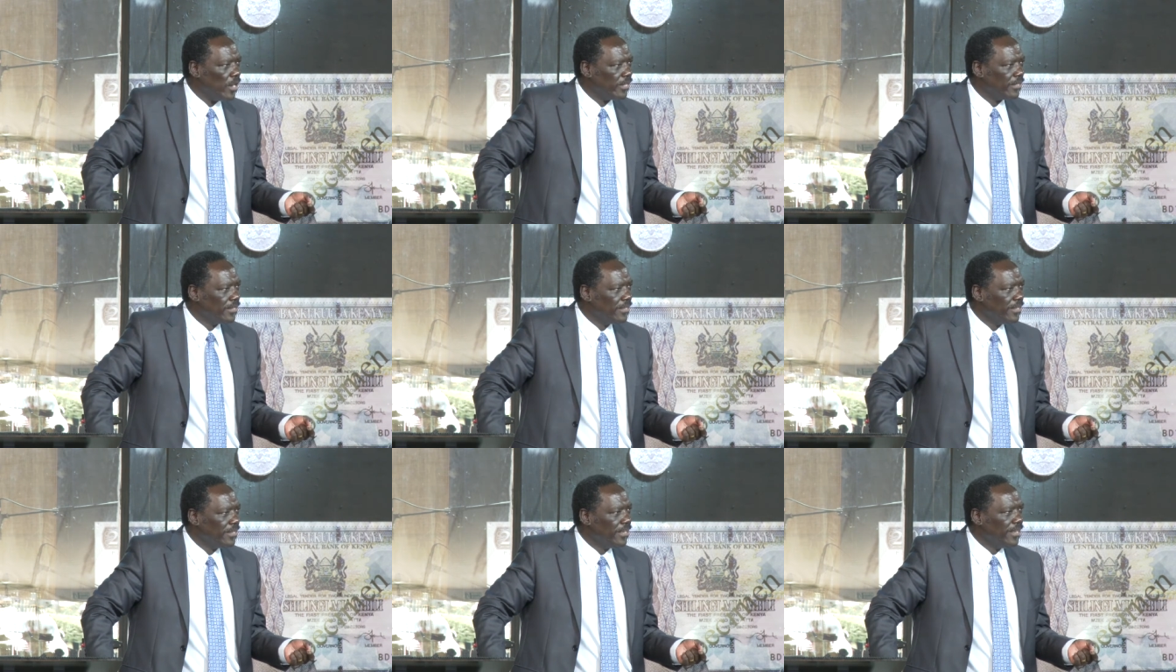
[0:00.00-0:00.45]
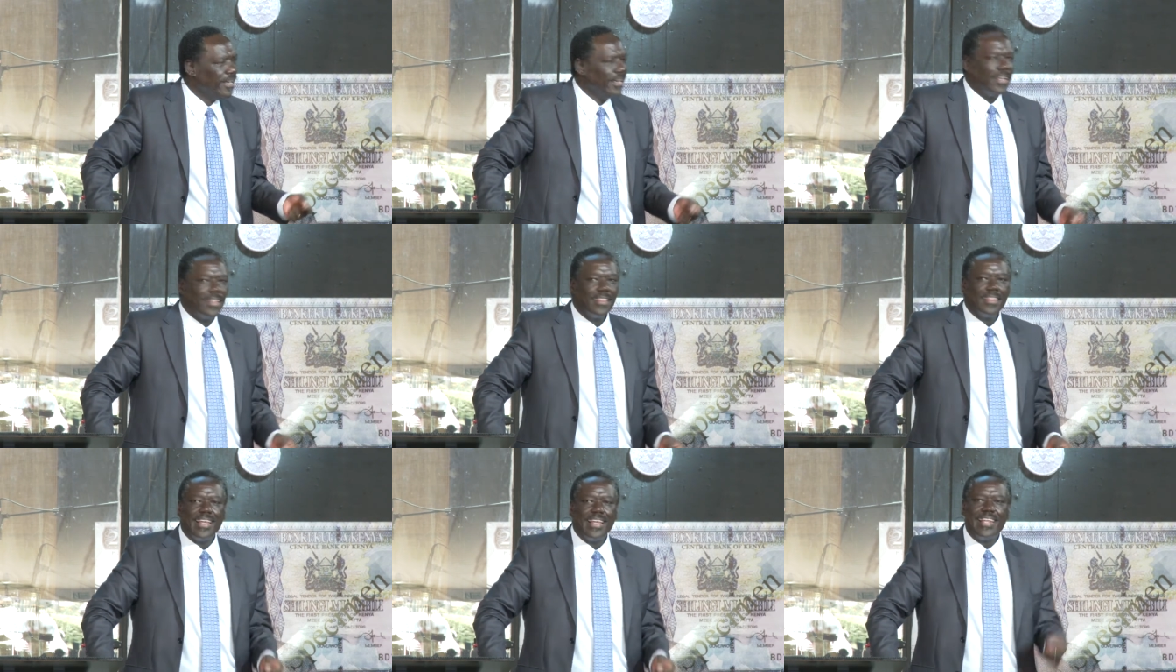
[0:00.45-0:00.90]
one.
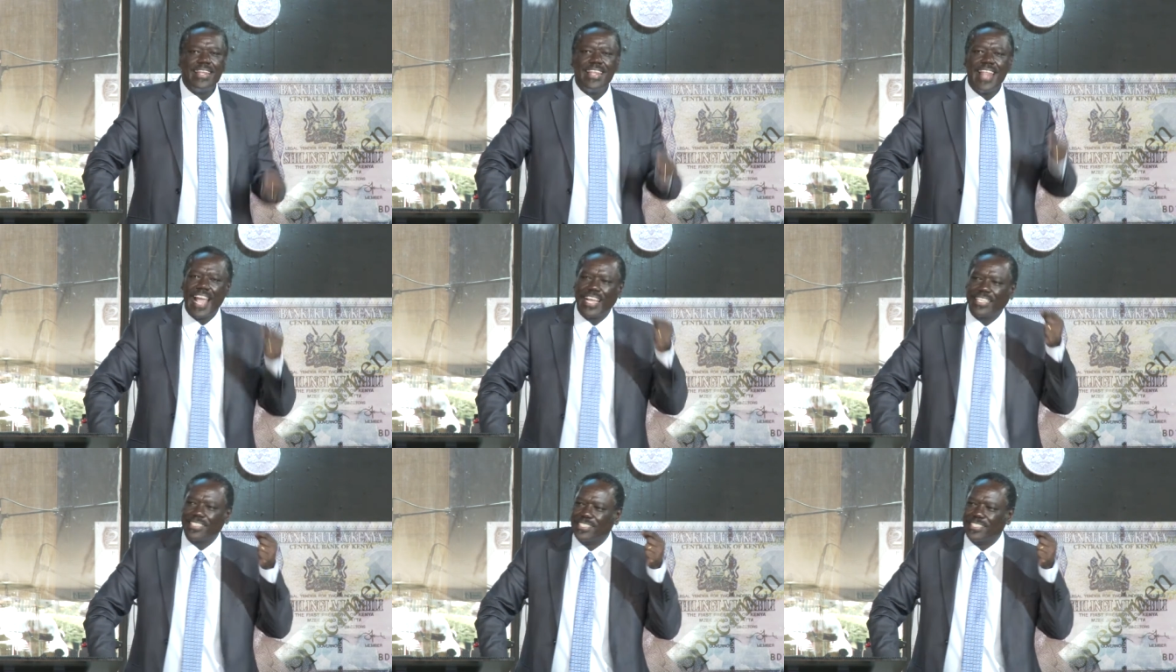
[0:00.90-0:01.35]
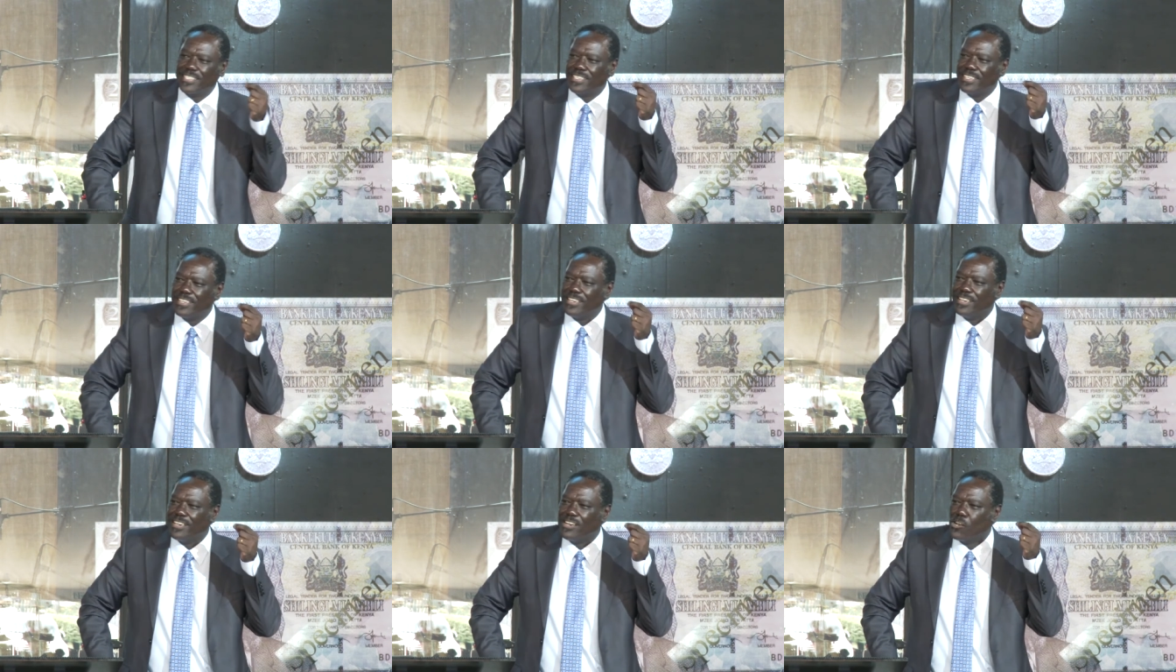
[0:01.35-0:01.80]
The next
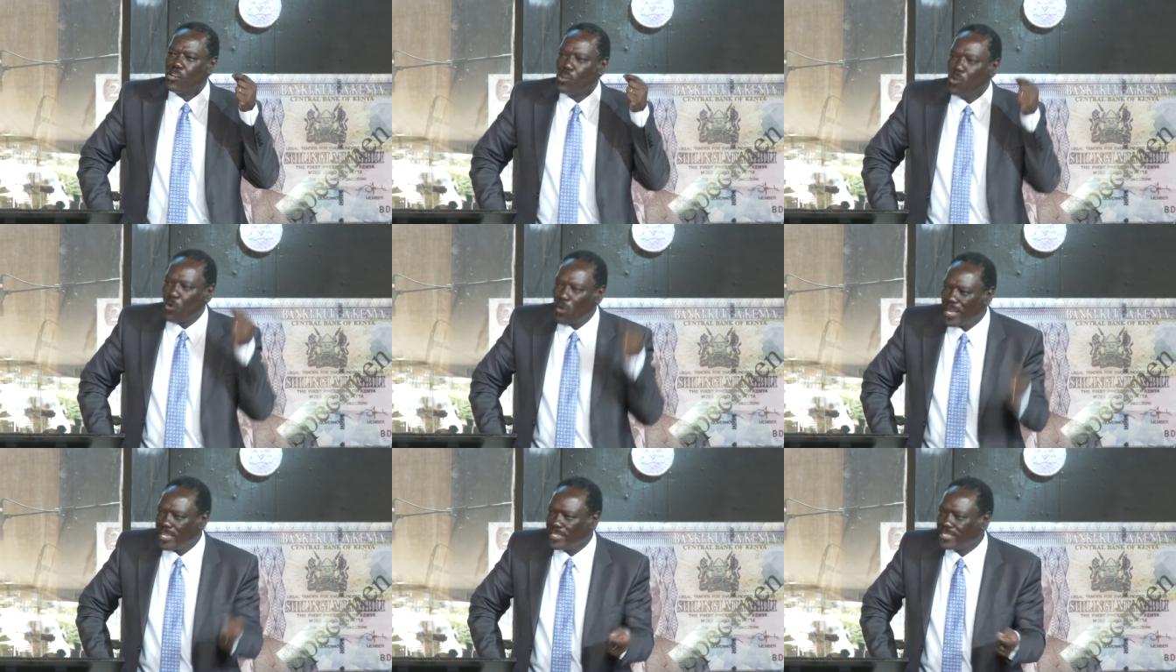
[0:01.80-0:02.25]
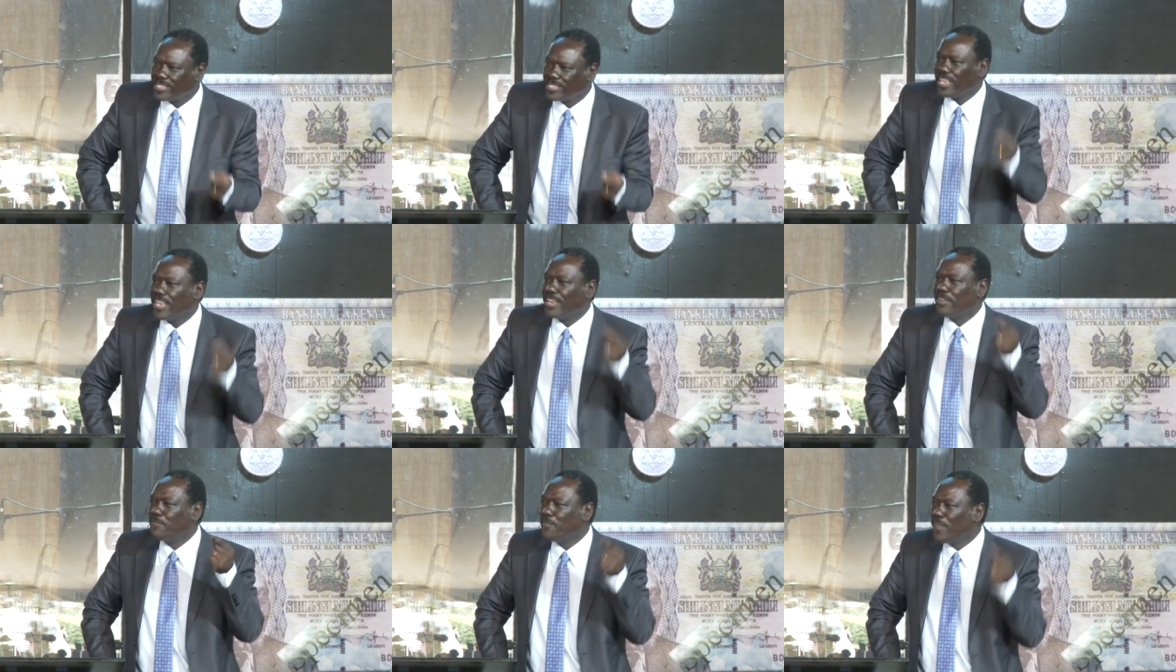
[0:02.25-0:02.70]
lowest
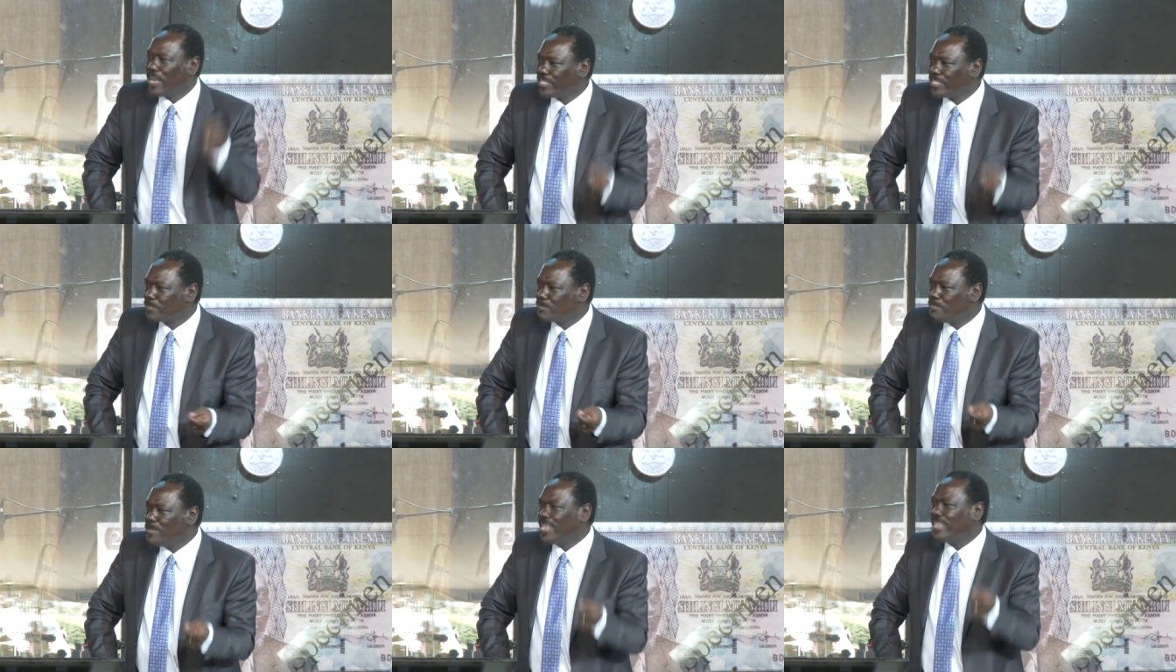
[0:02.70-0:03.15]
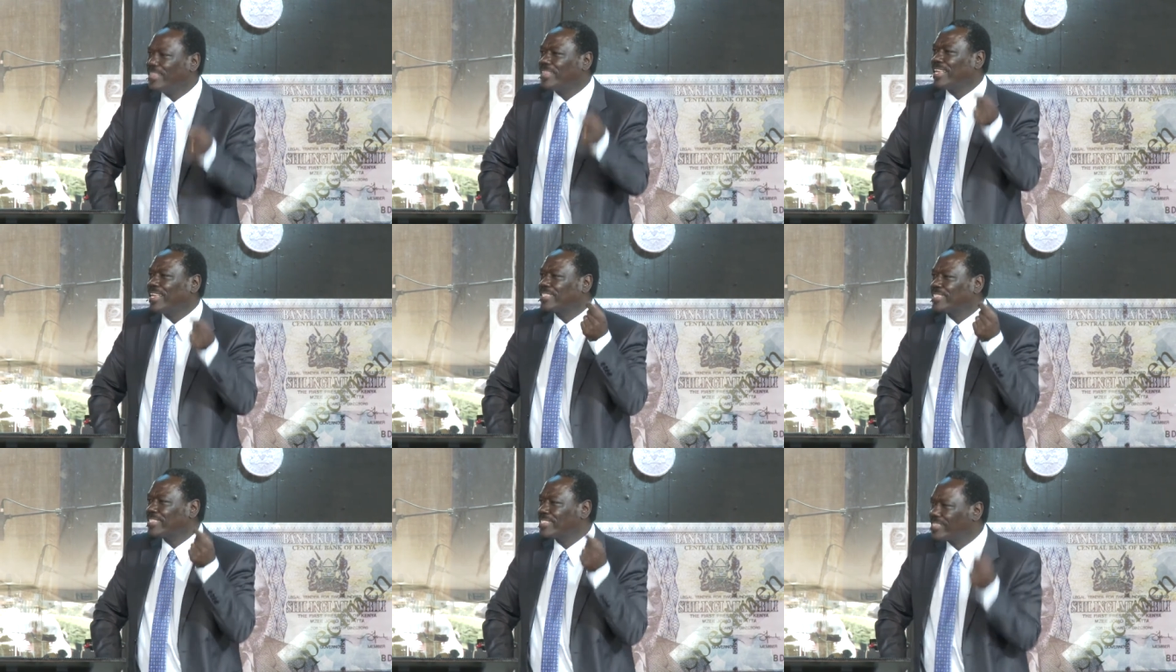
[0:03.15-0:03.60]
investment
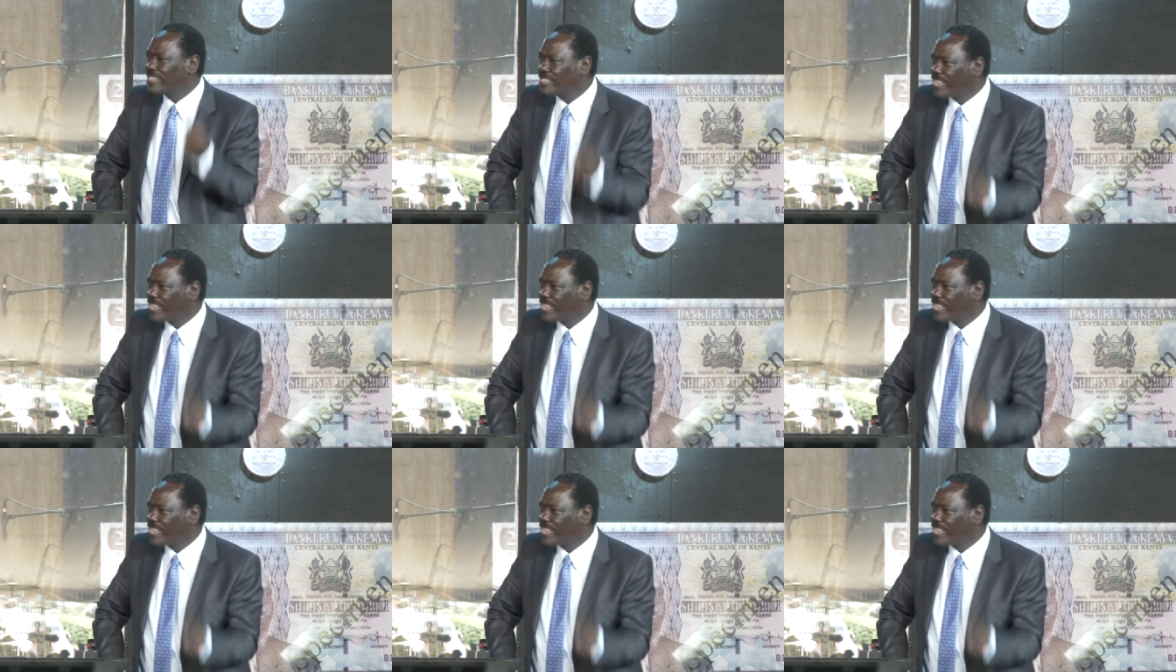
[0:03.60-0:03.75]
that is